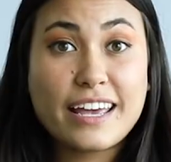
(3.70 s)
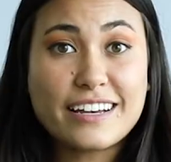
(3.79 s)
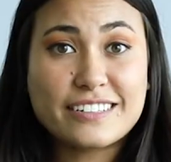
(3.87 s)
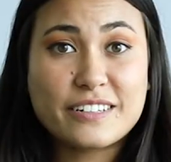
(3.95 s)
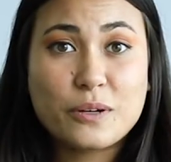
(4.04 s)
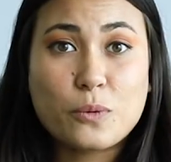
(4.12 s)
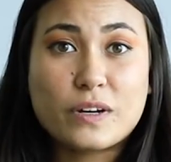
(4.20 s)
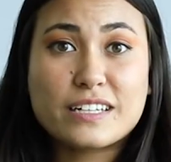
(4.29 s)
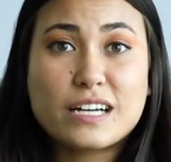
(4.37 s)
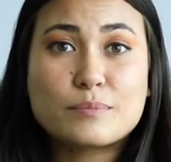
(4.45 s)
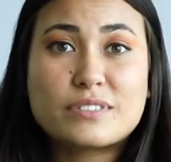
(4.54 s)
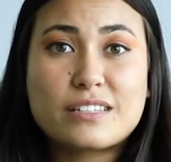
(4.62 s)
And when
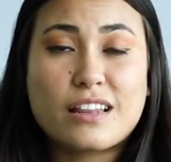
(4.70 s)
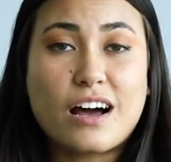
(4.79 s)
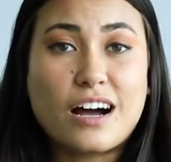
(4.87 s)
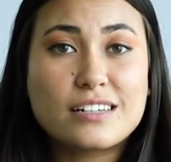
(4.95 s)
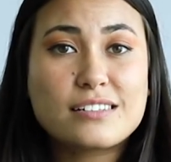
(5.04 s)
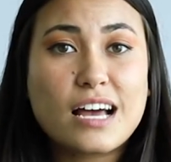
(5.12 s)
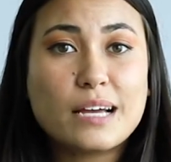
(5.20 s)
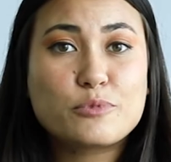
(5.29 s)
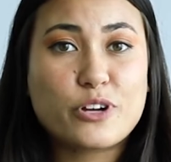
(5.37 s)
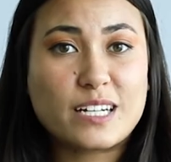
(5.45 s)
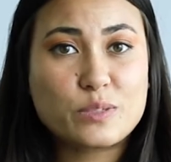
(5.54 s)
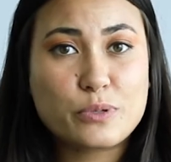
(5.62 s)
it comes to the on-time
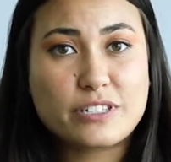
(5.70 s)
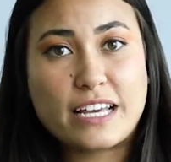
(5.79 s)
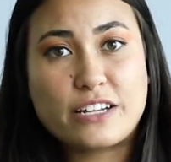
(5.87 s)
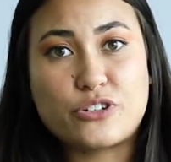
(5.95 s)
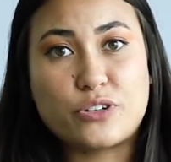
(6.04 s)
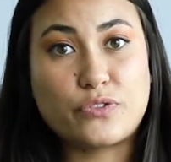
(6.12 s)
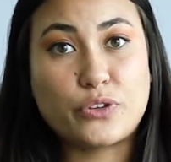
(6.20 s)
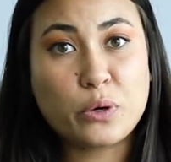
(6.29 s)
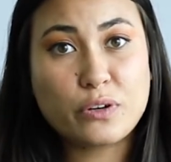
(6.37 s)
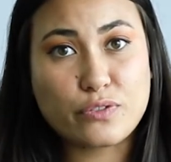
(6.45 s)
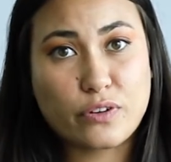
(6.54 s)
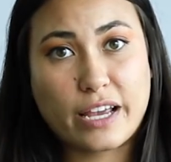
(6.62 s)
transportation of
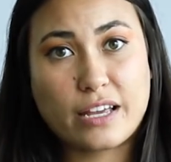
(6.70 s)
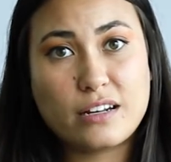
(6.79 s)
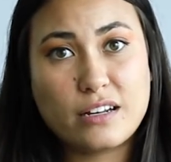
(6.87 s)
your freight,